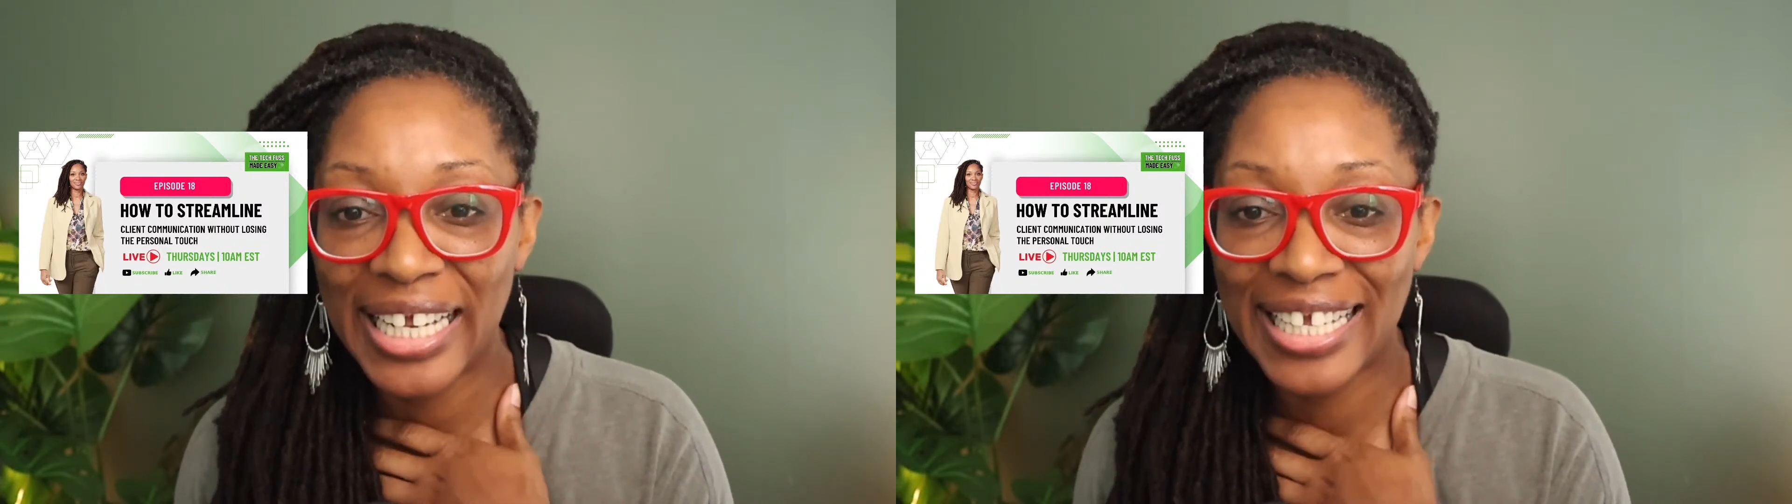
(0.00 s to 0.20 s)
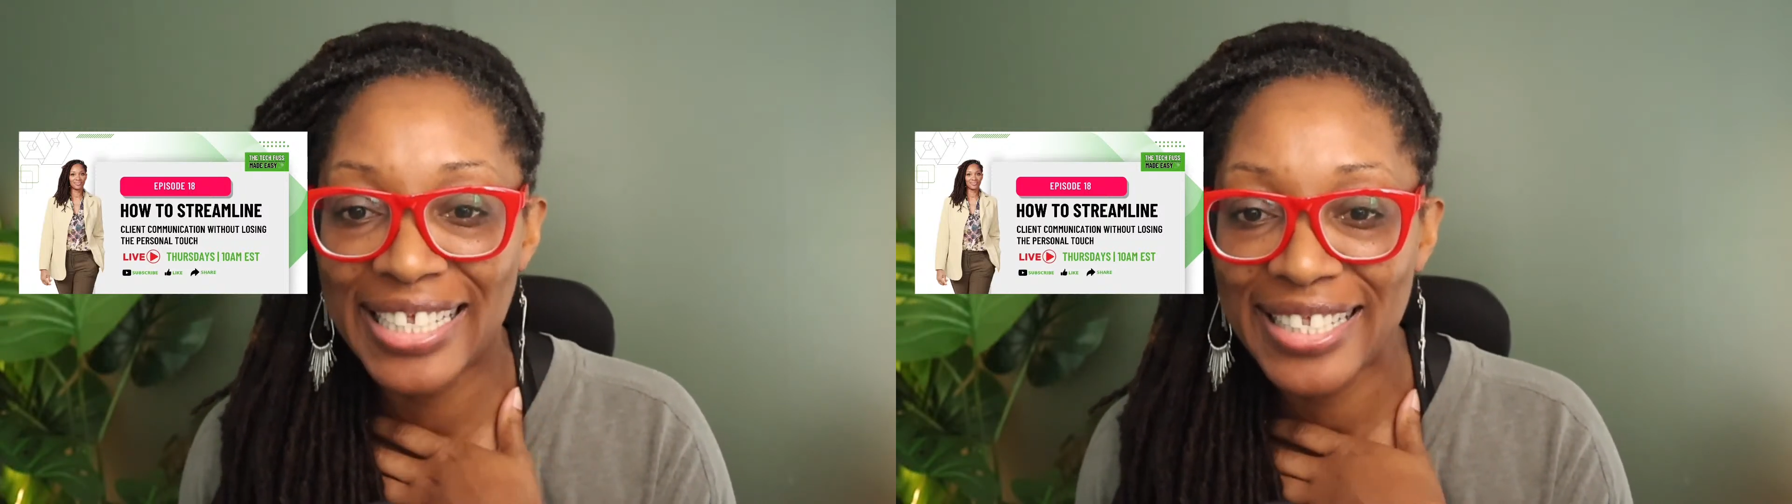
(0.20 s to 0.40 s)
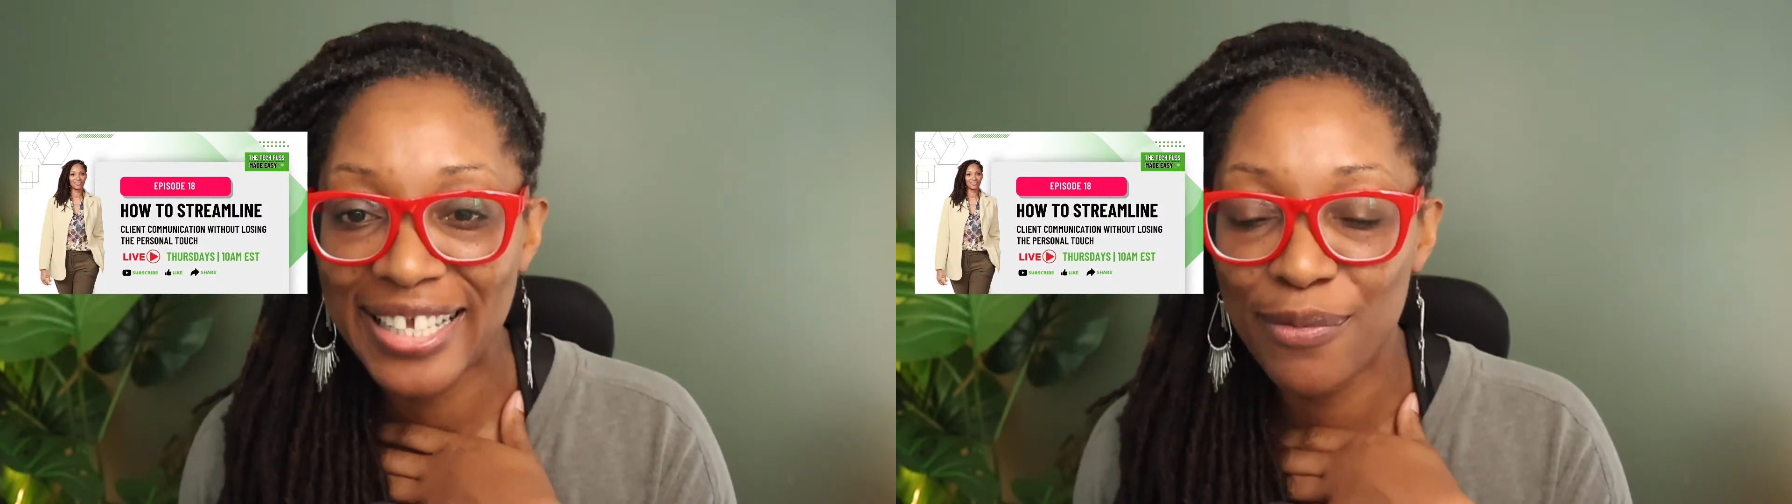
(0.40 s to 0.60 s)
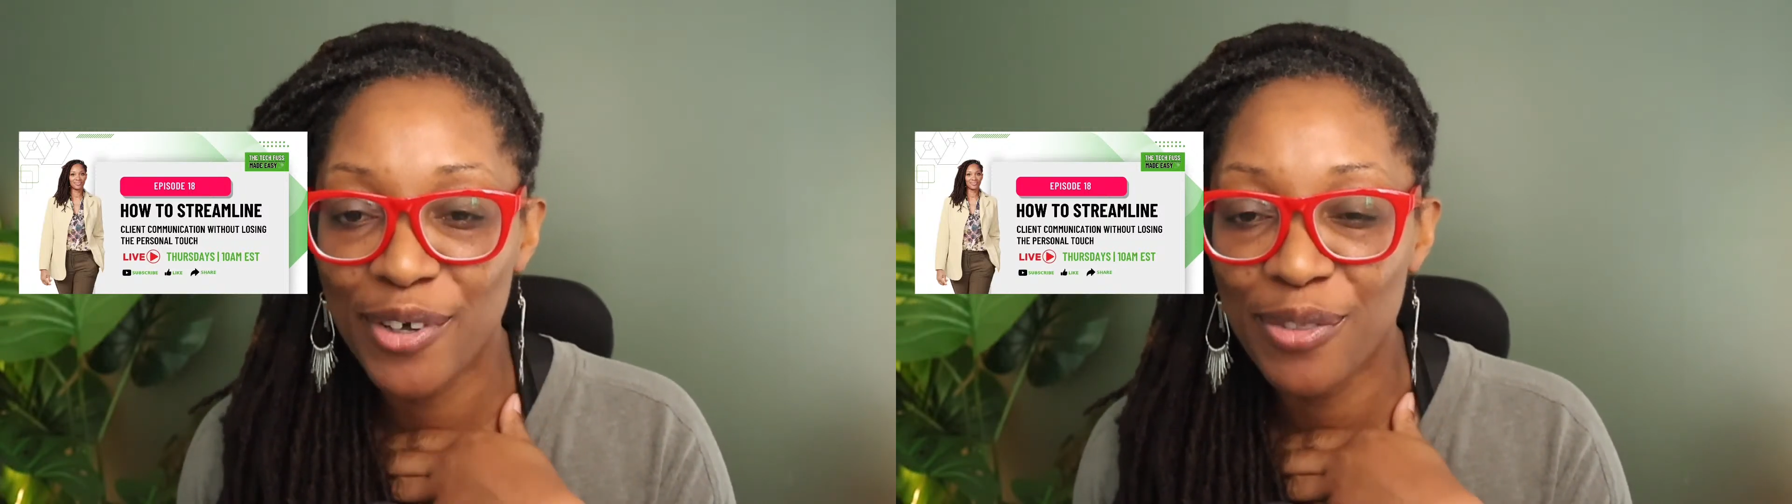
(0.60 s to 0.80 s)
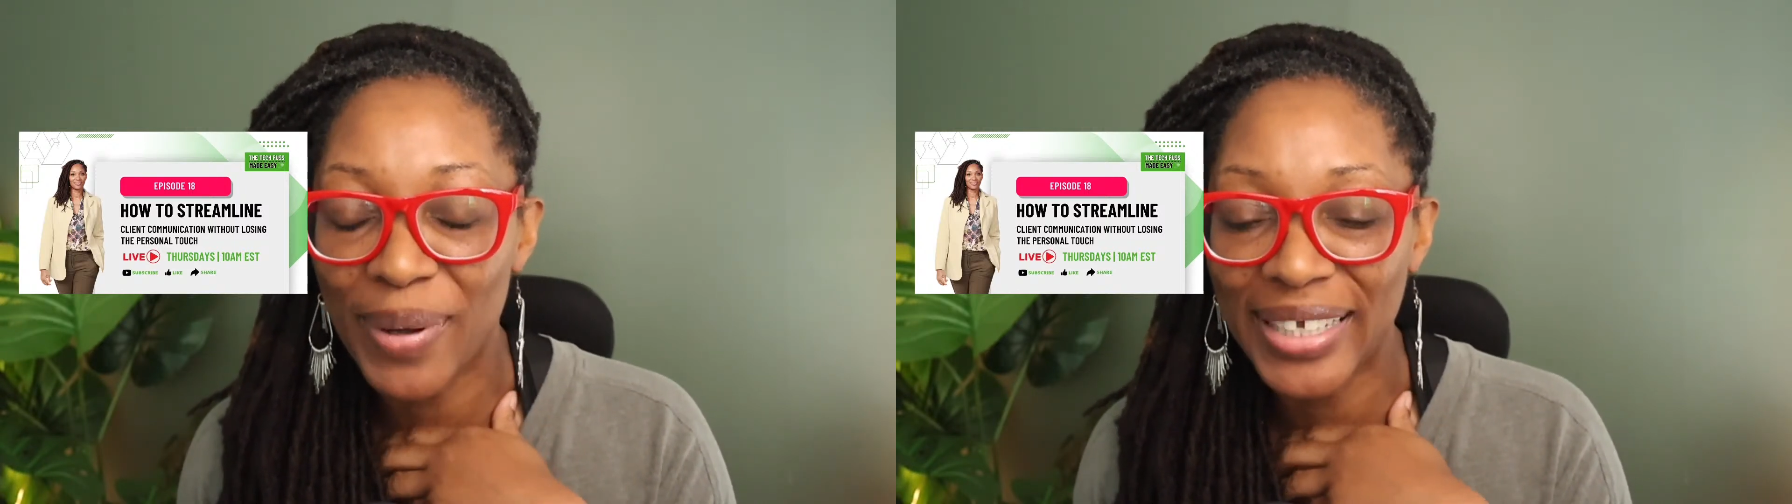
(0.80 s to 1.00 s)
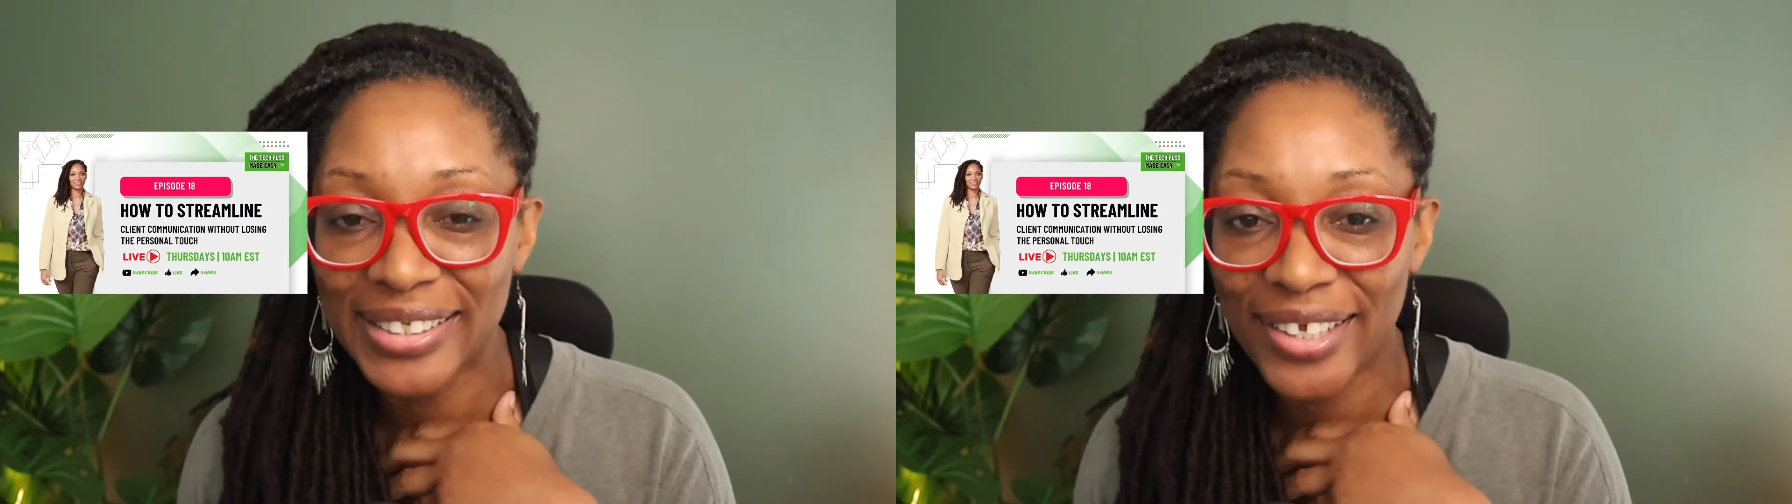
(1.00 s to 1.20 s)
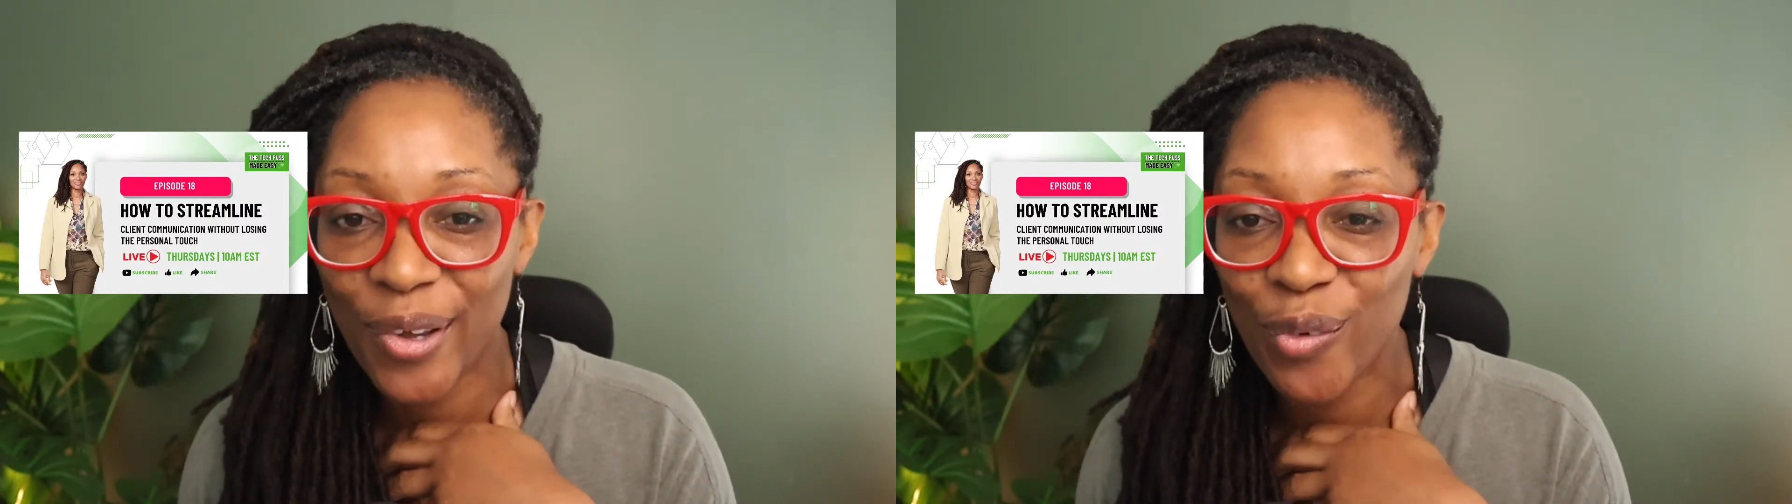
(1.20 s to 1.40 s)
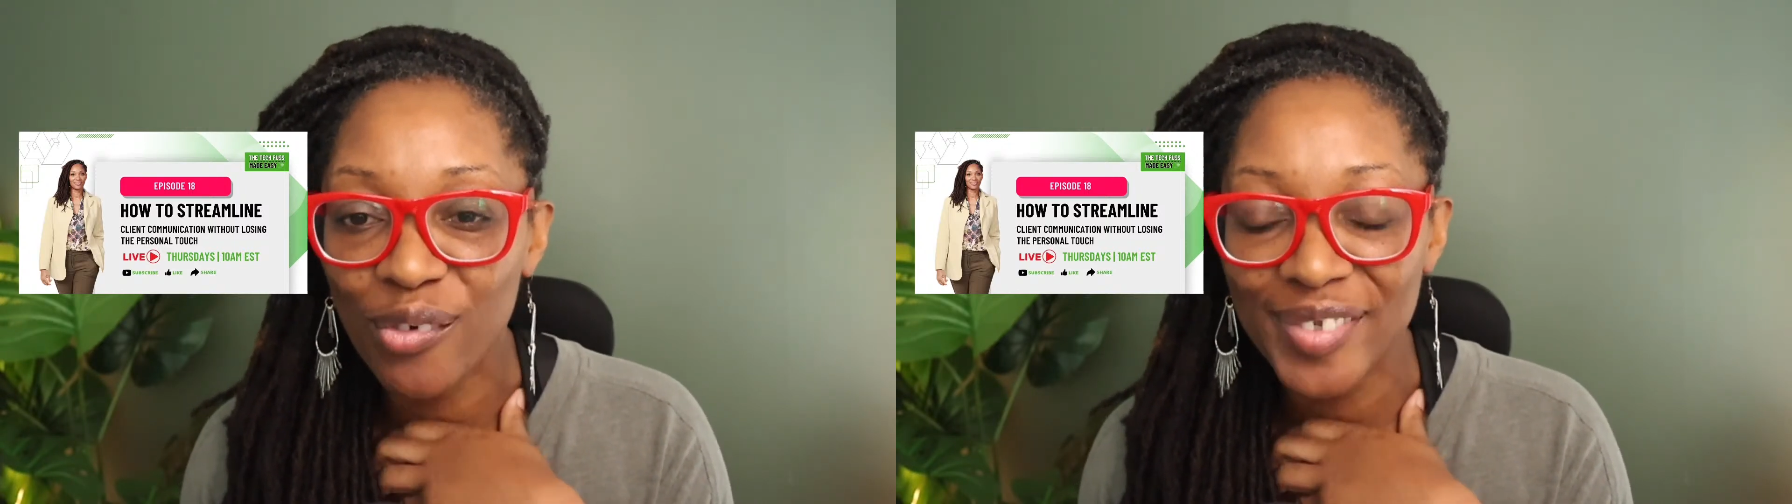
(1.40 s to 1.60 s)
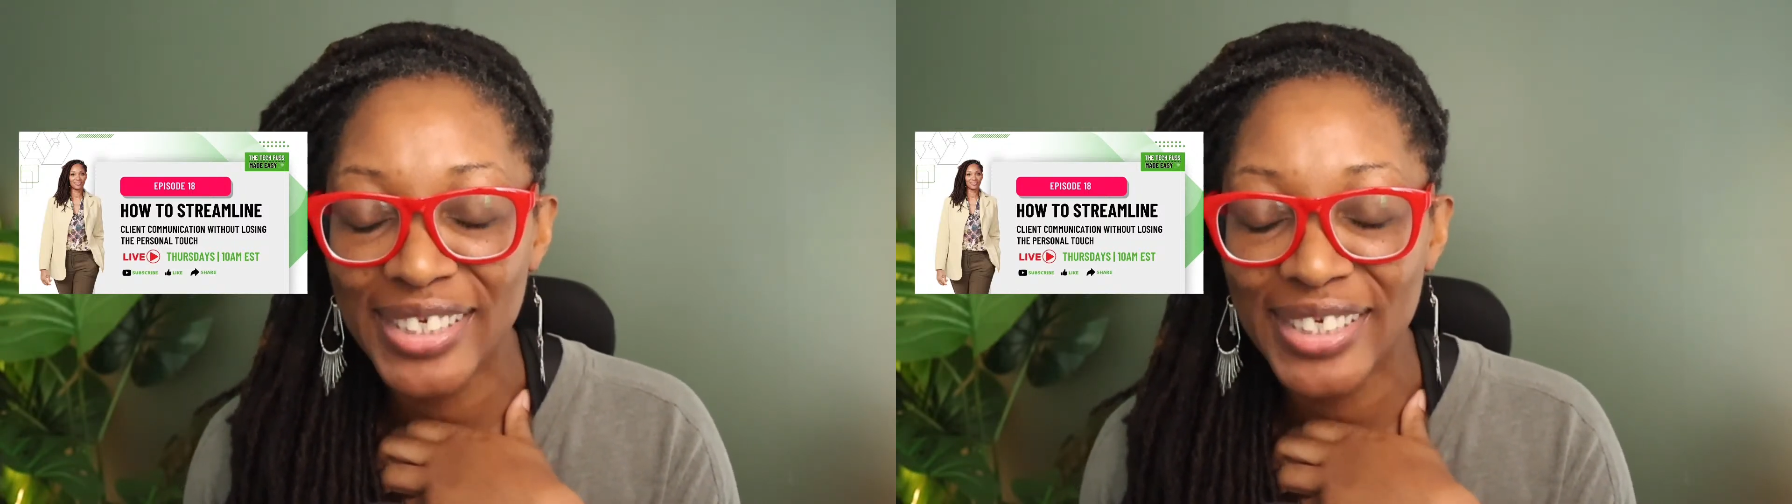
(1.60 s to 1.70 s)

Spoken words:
Easy with myself,